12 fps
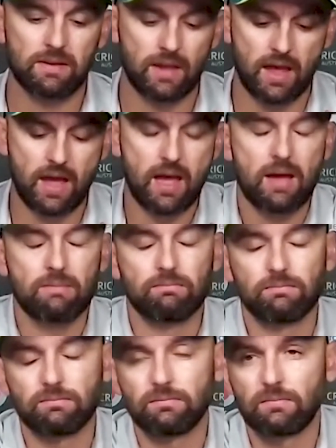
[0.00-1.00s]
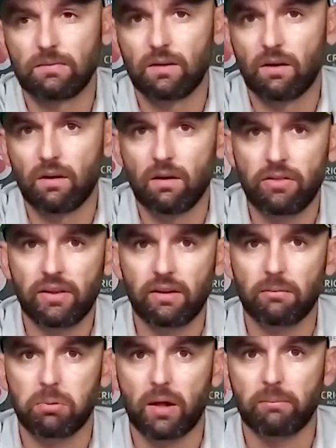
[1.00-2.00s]
I think
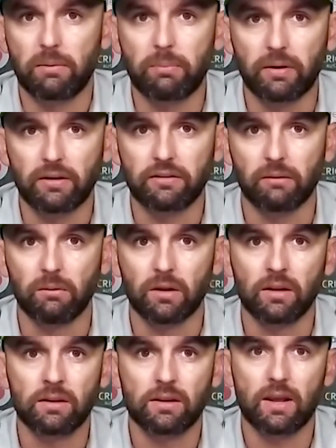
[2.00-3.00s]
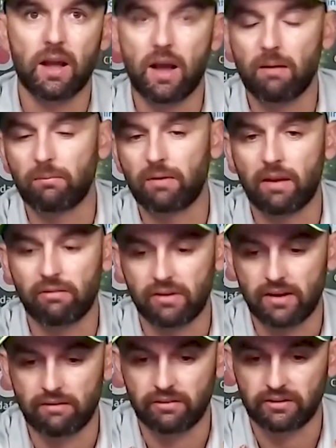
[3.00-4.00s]
they played me pretty similar.
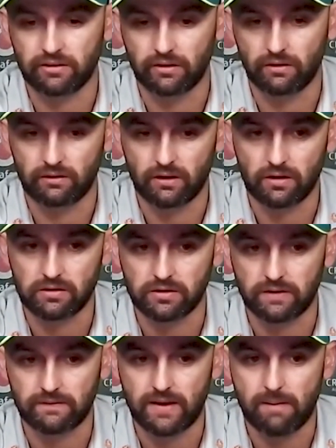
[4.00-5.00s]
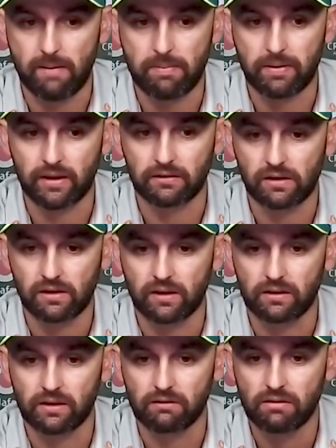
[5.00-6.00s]
Every series that I've seen to come up against
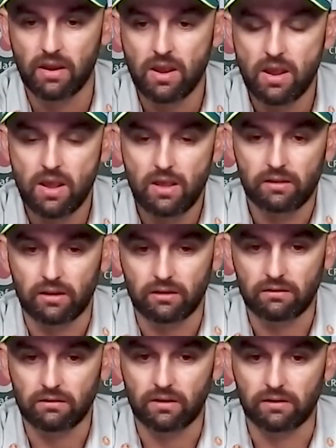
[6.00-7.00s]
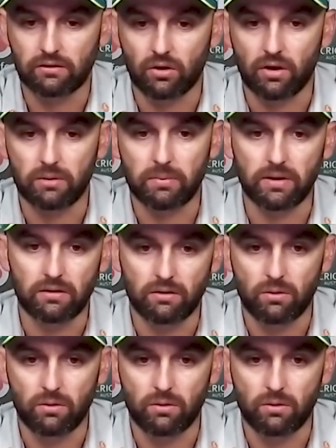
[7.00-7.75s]
India, they tried to be